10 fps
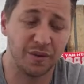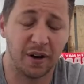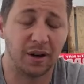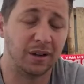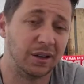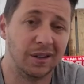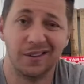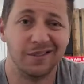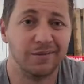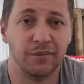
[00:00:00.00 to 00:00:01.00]
far.
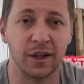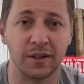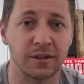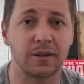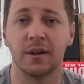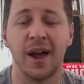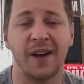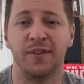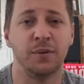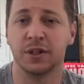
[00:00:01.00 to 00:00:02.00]

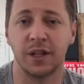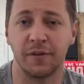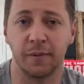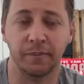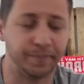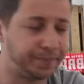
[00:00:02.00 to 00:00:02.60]
Everyone's different.